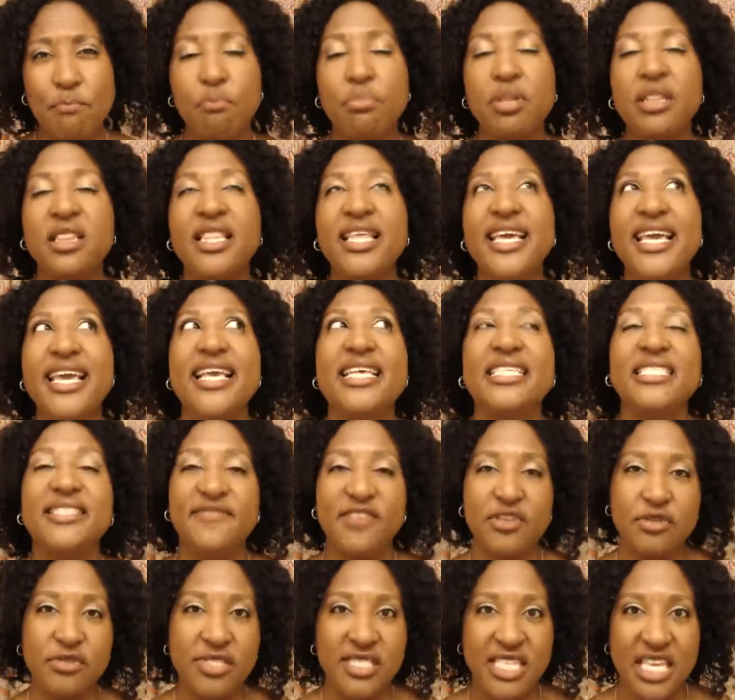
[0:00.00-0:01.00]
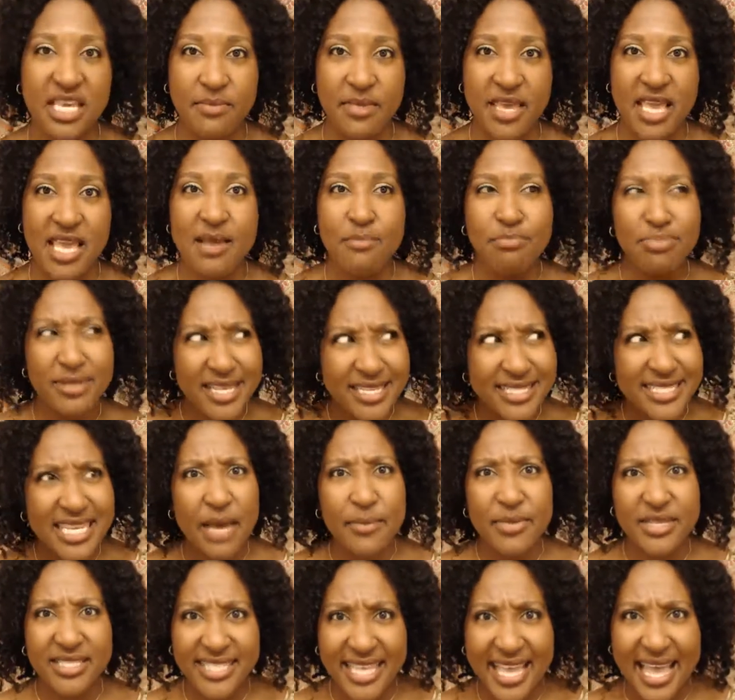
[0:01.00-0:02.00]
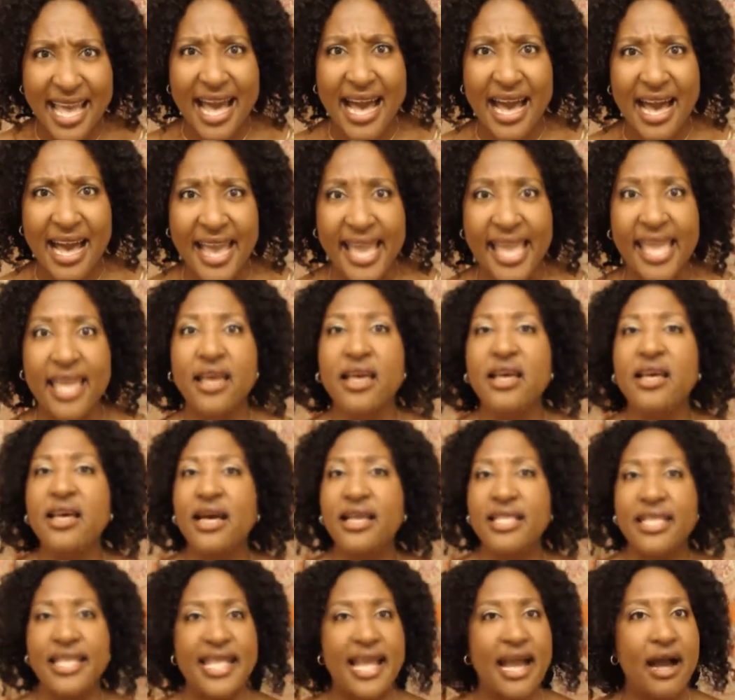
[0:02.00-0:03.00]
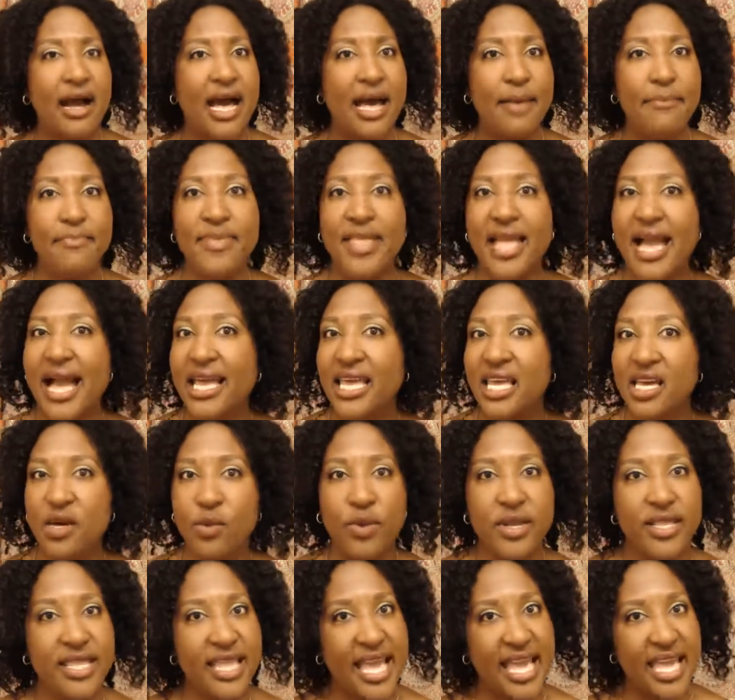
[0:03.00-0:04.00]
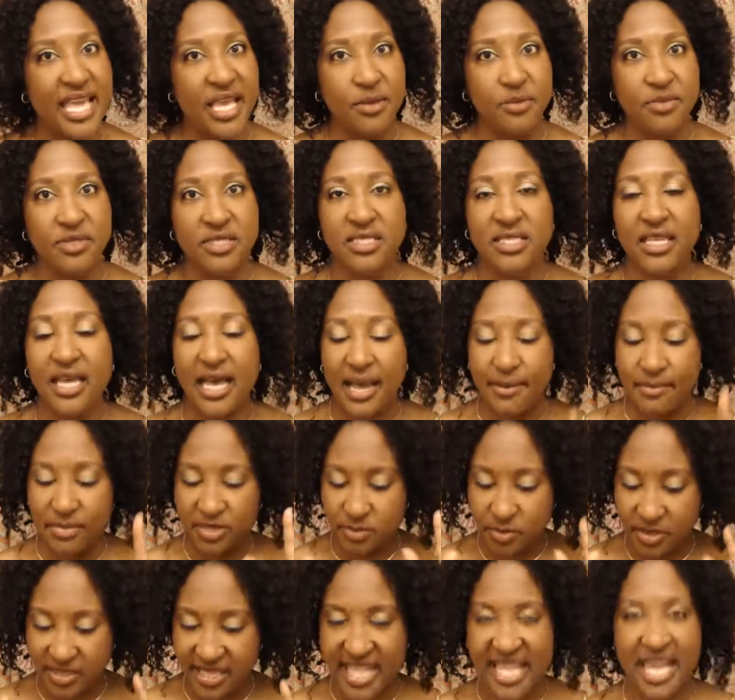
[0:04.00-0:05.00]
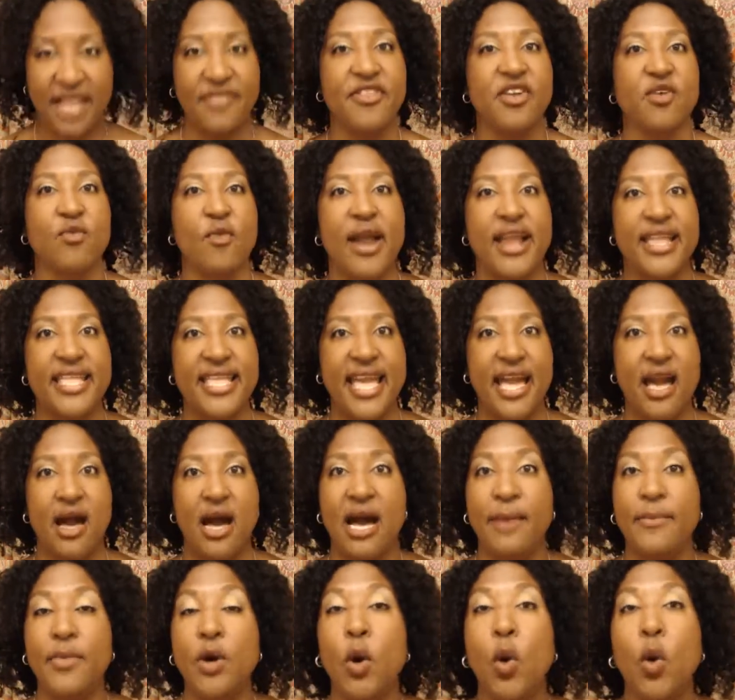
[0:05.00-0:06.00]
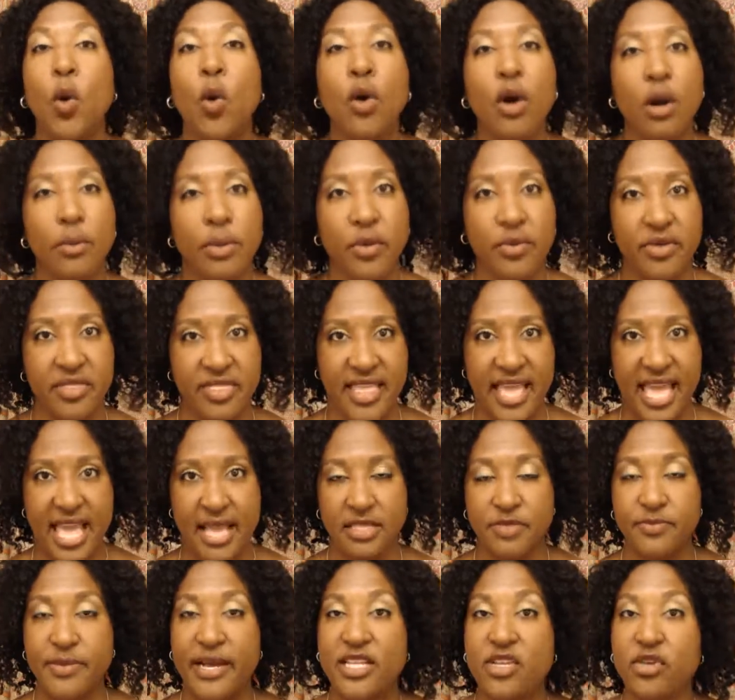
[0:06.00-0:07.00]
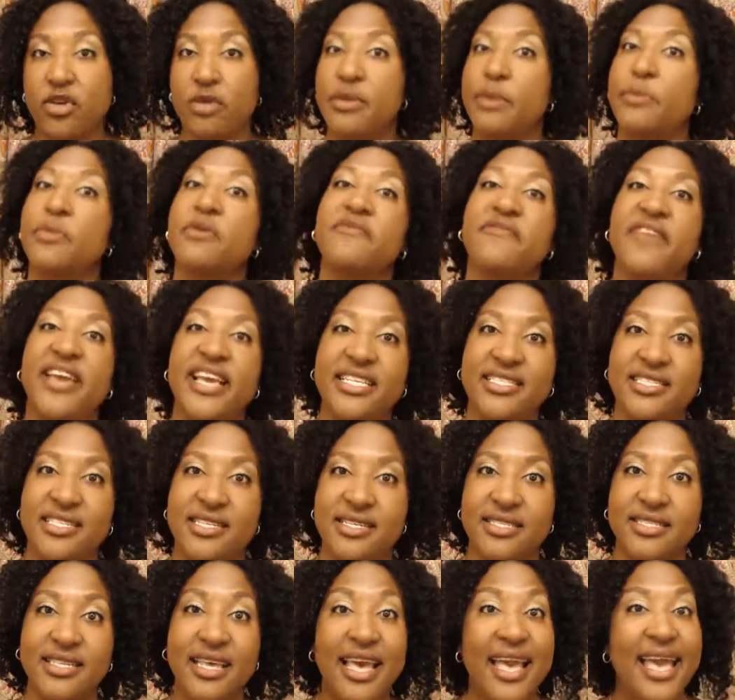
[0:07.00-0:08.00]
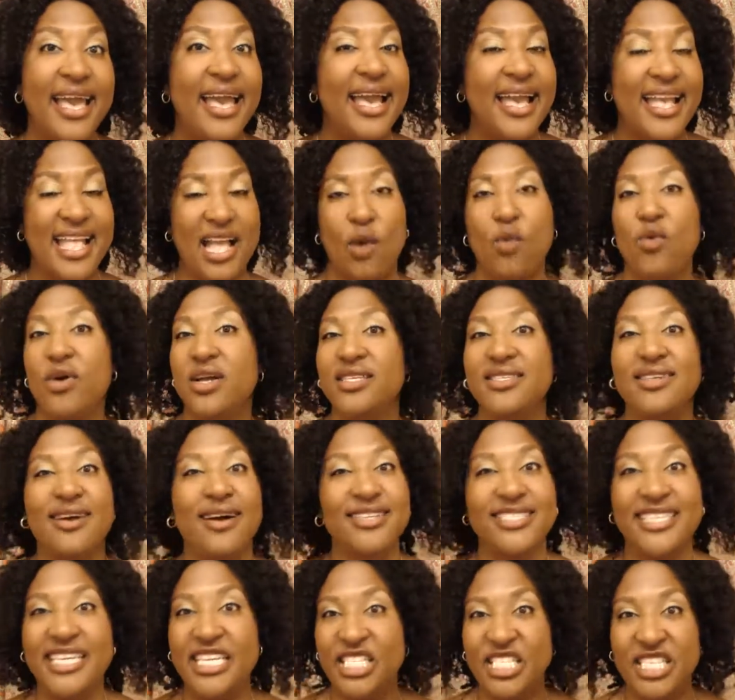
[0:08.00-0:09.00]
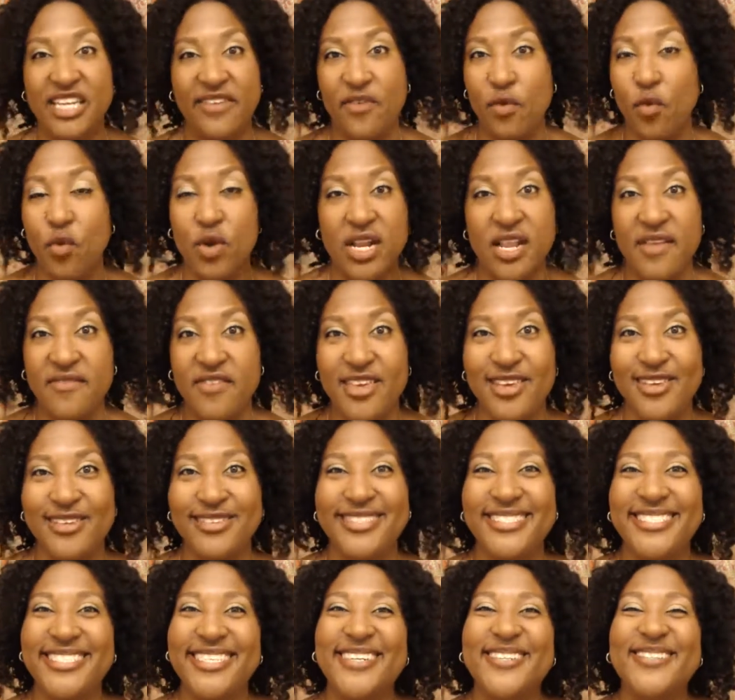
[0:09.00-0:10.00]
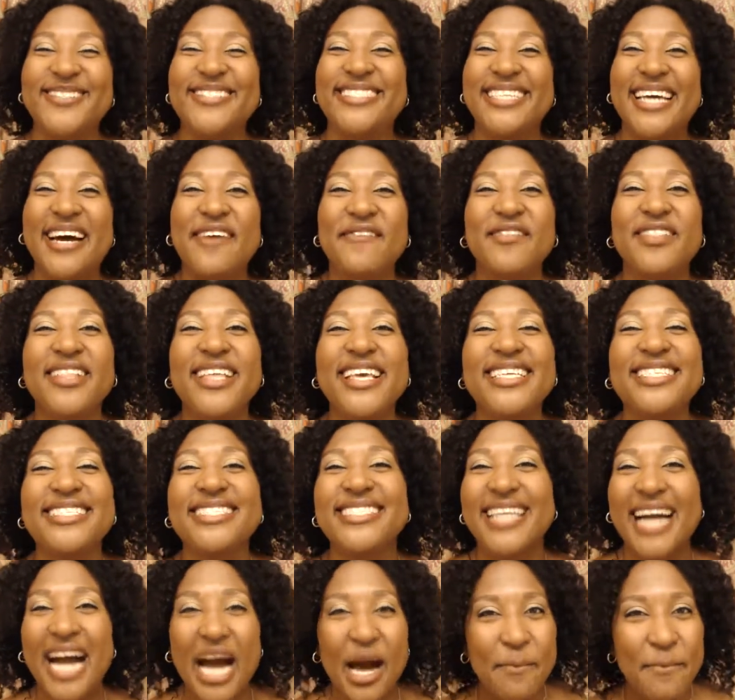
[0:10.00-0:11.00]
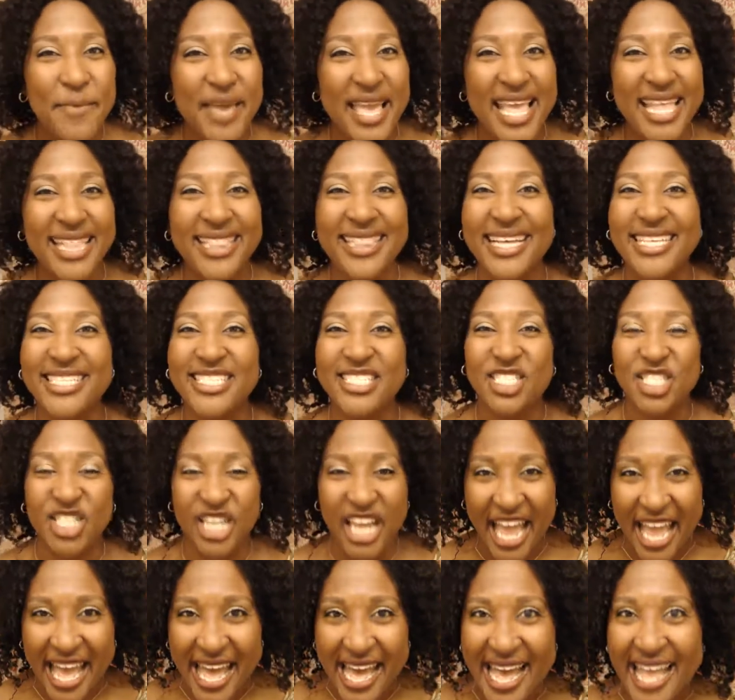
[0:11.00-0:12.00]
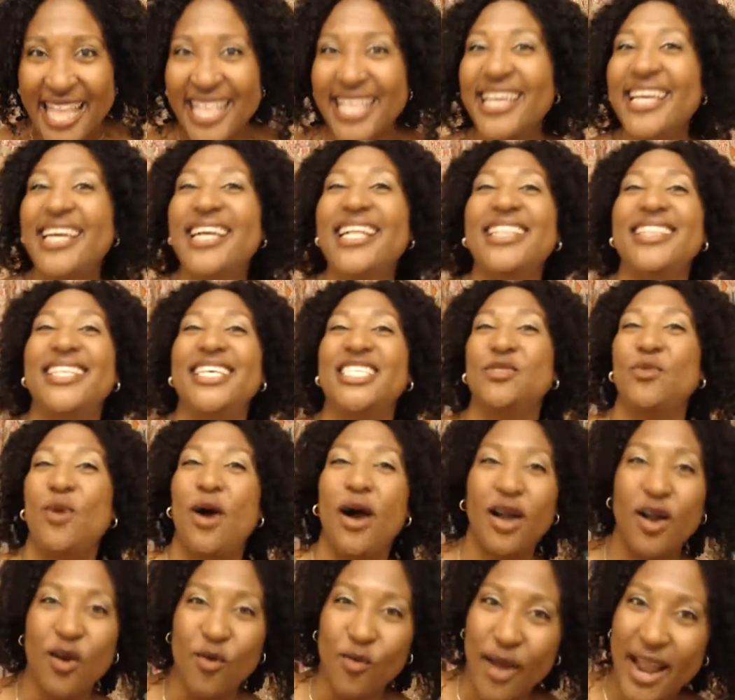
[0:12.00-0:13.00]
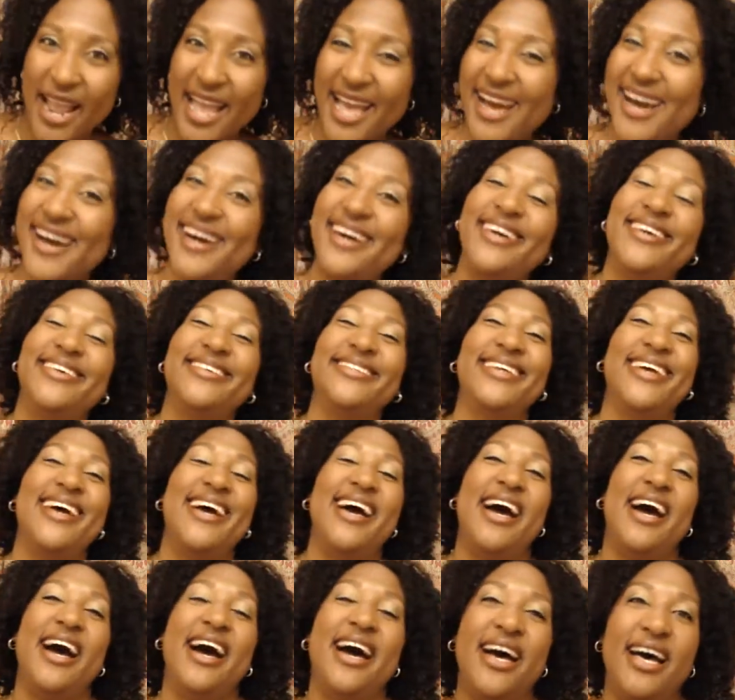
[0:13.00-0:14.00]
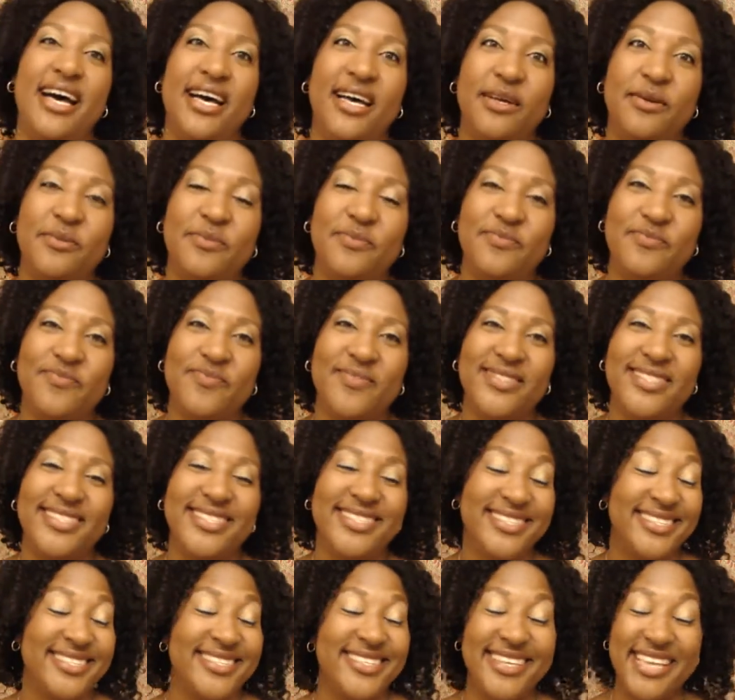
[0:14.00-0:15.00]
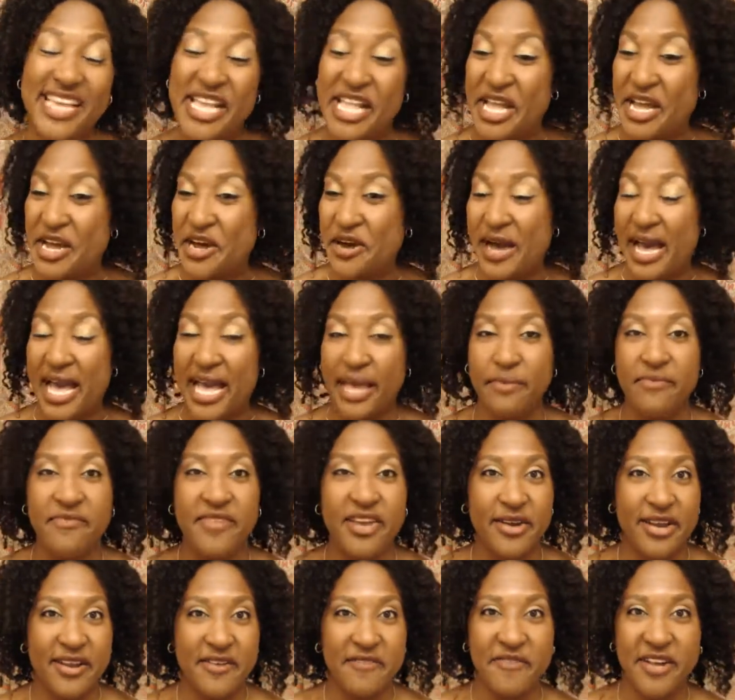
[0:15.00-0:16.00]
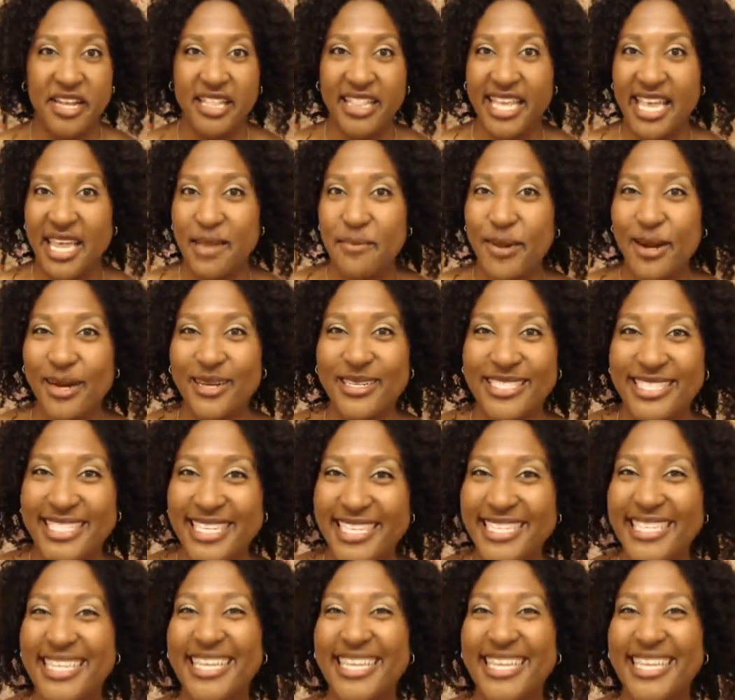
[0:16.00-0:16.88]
Please, if you see me, please come and say hi. Now, I'm not good with names. I'm just put that out there right now. I'm horrible with names, but I do remember faces. And I want to talk to each and every one of you. So definitely stop me. Let's chat. Let's walk around. Um, you know, I'm very friendly in person.